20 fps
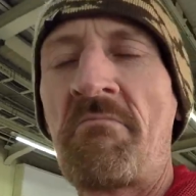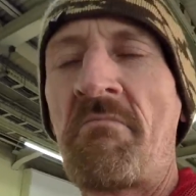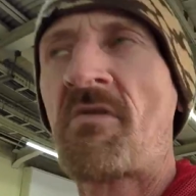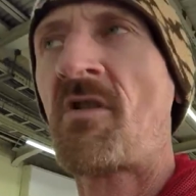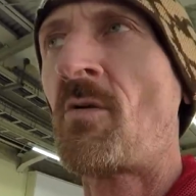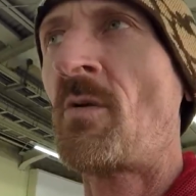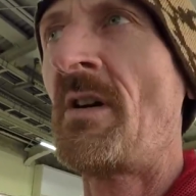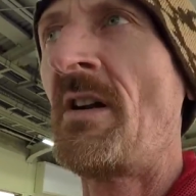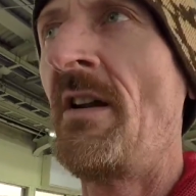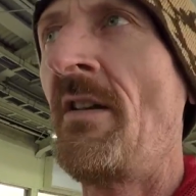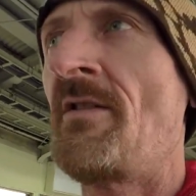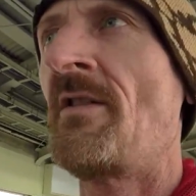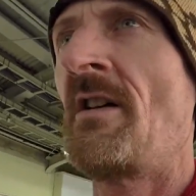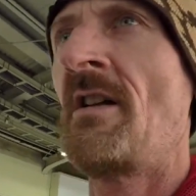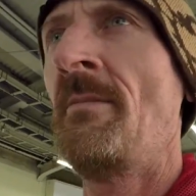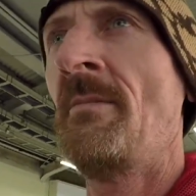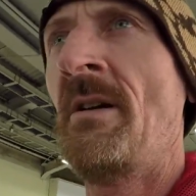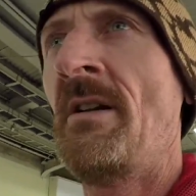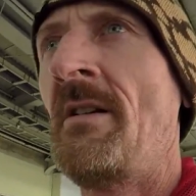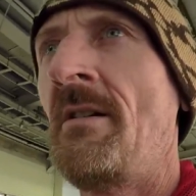
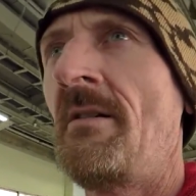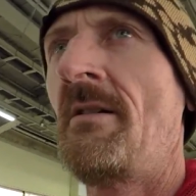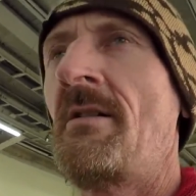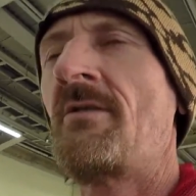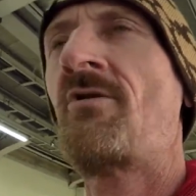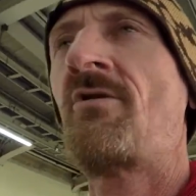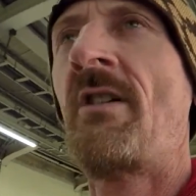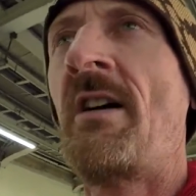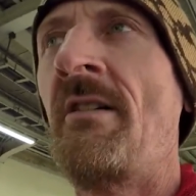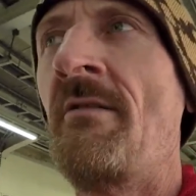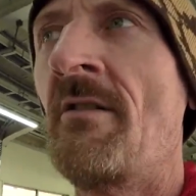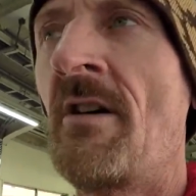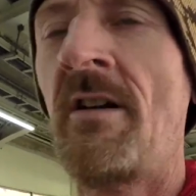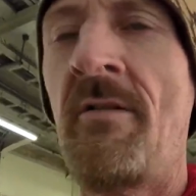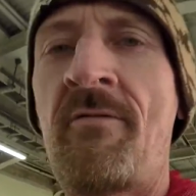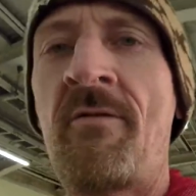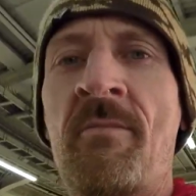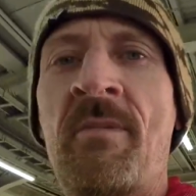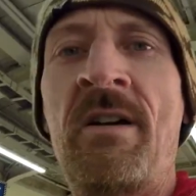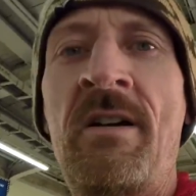20-30 minute train
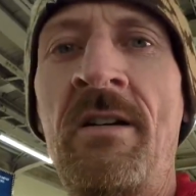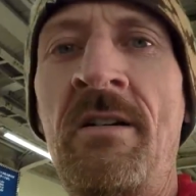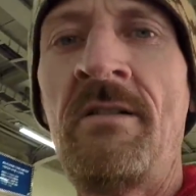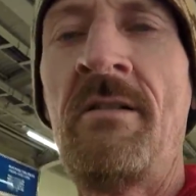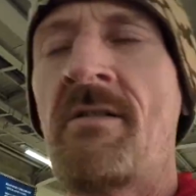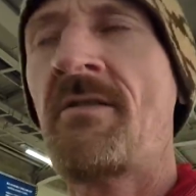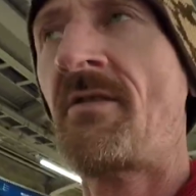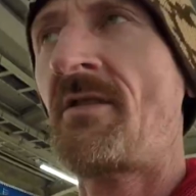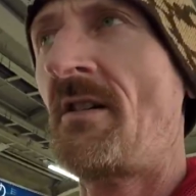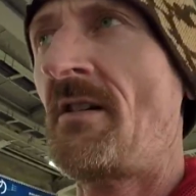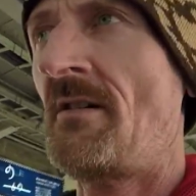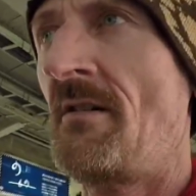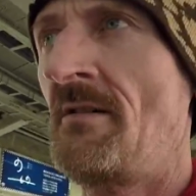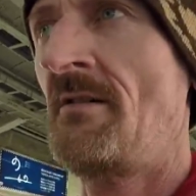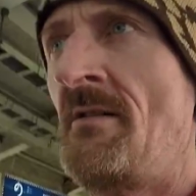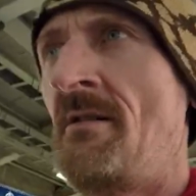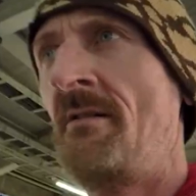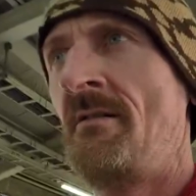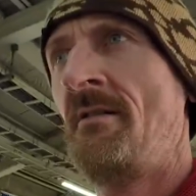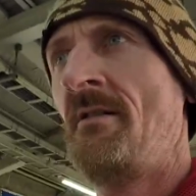ride from here, so
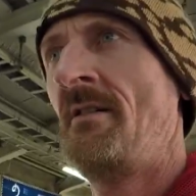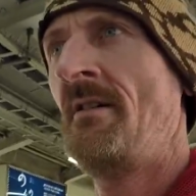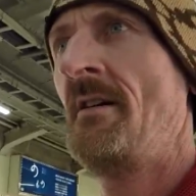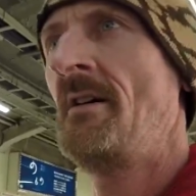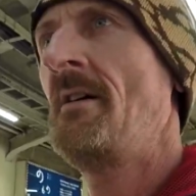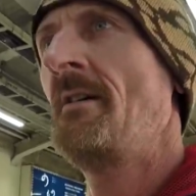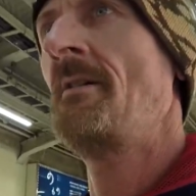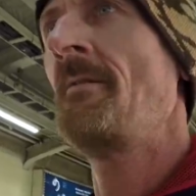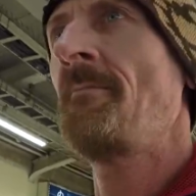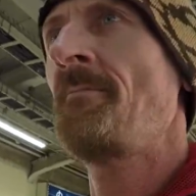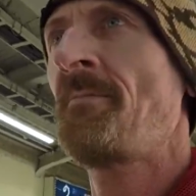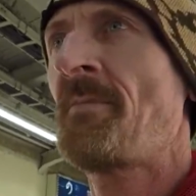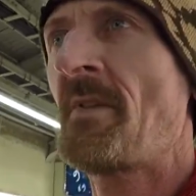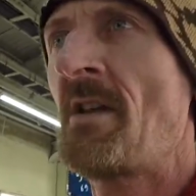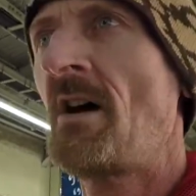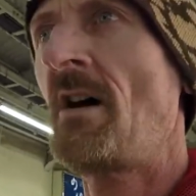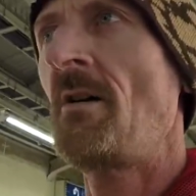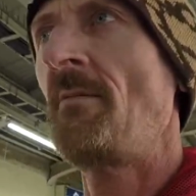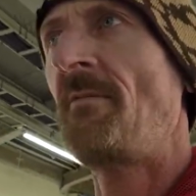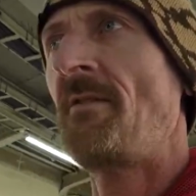
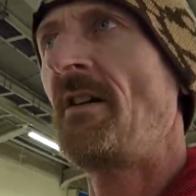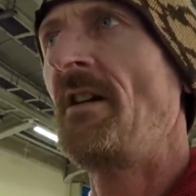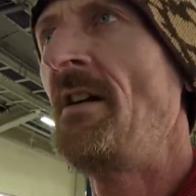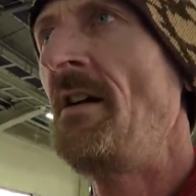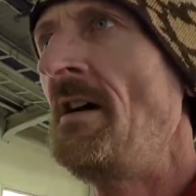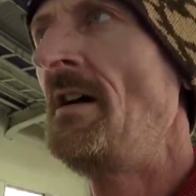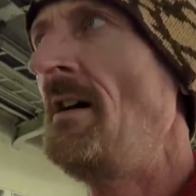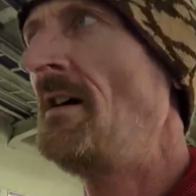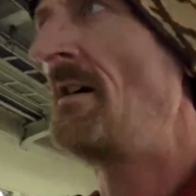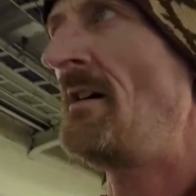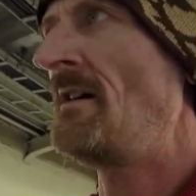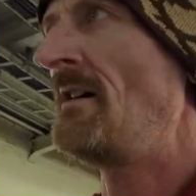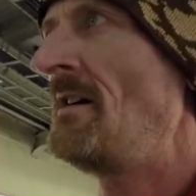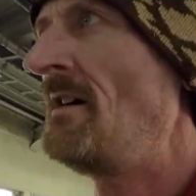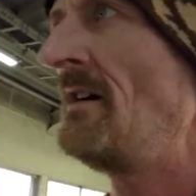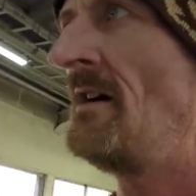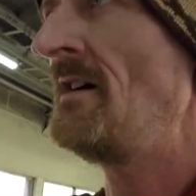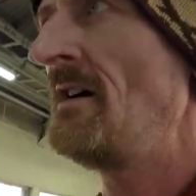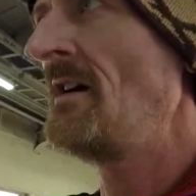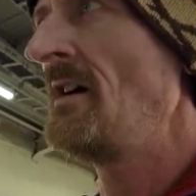hopefully
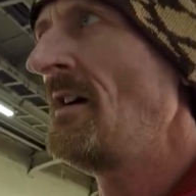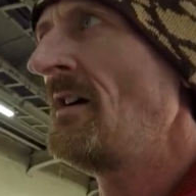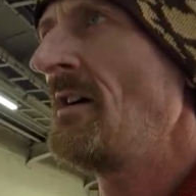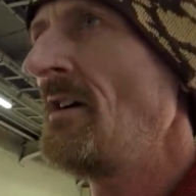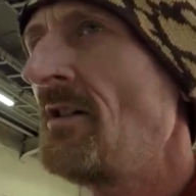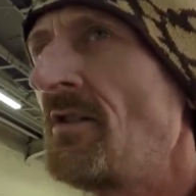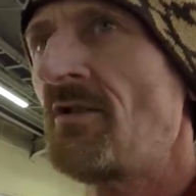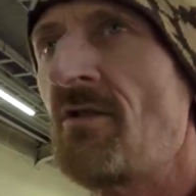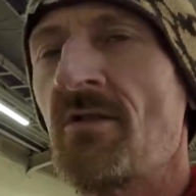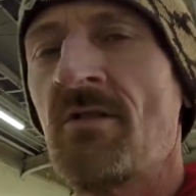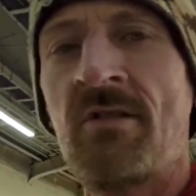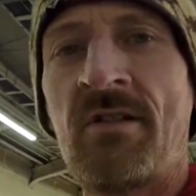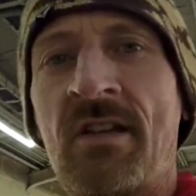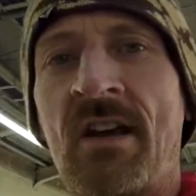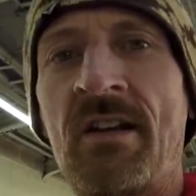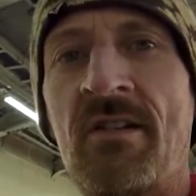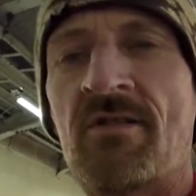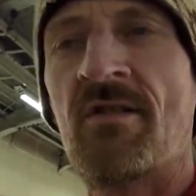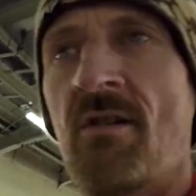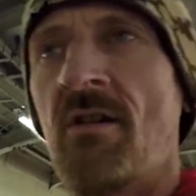shouldn't
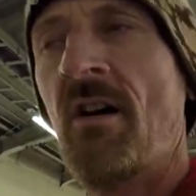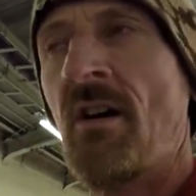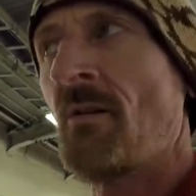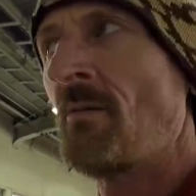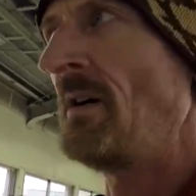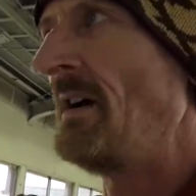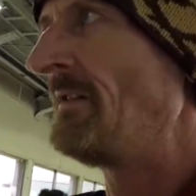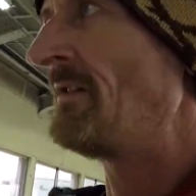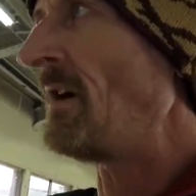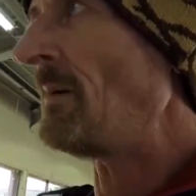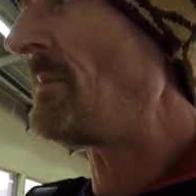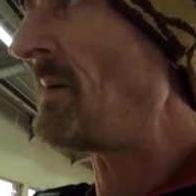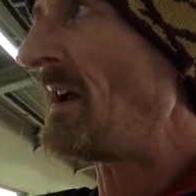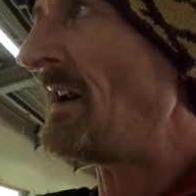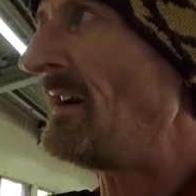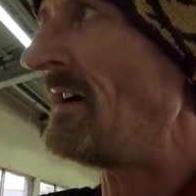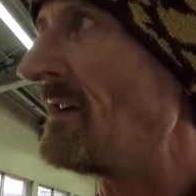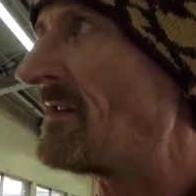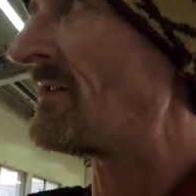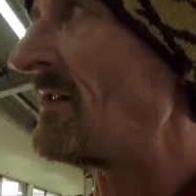take too long. We've got
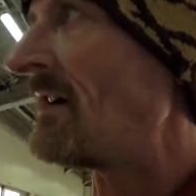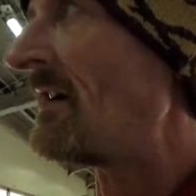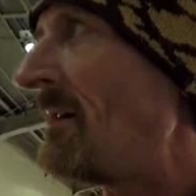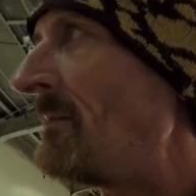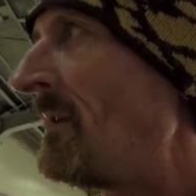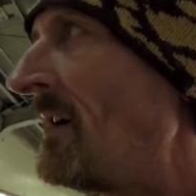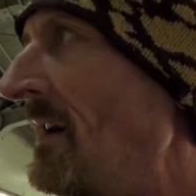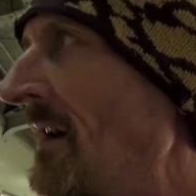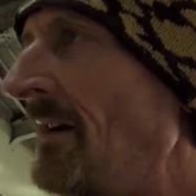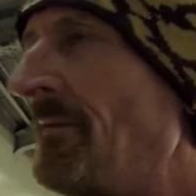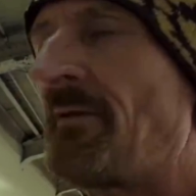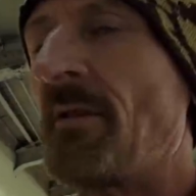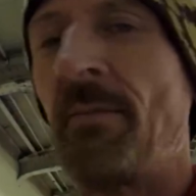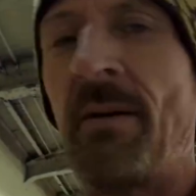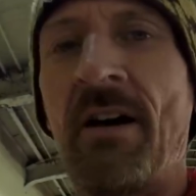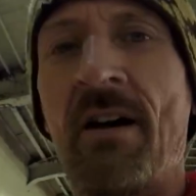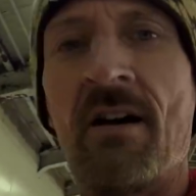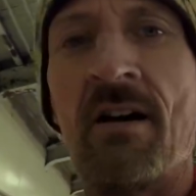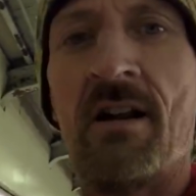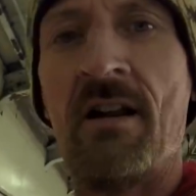plenty of time. I left a
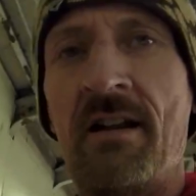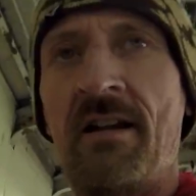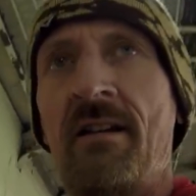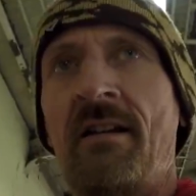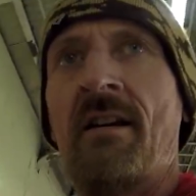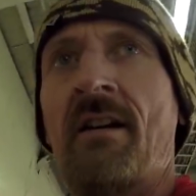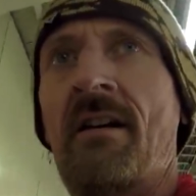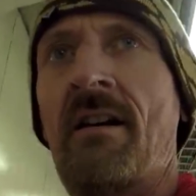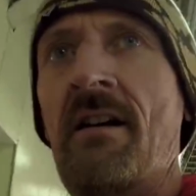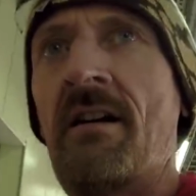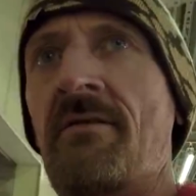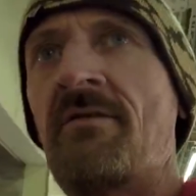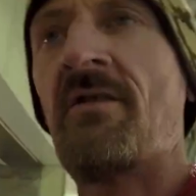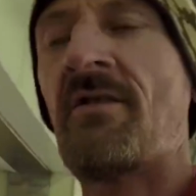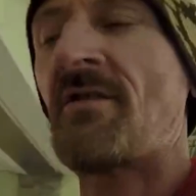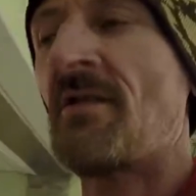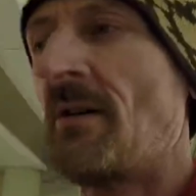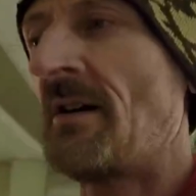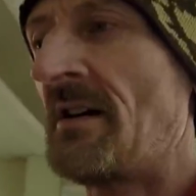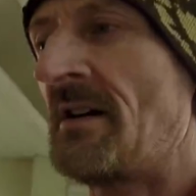bit early
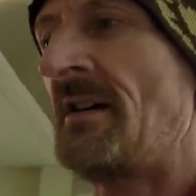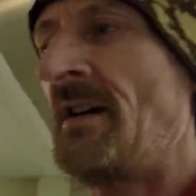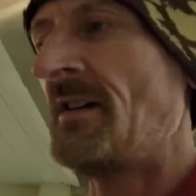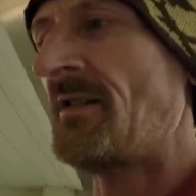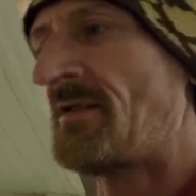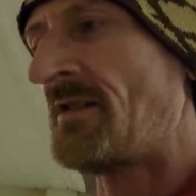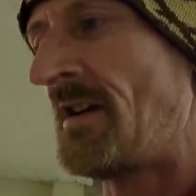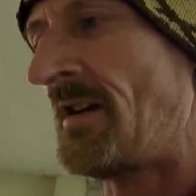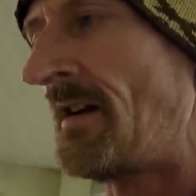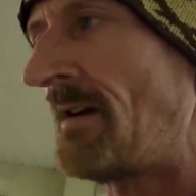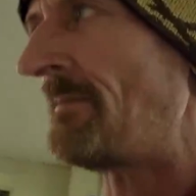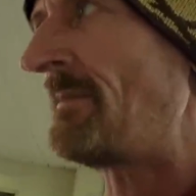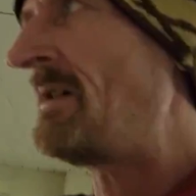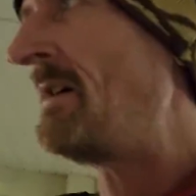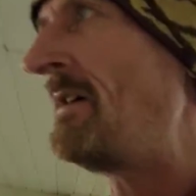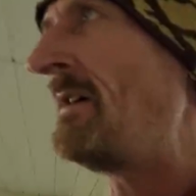just so I can get set up,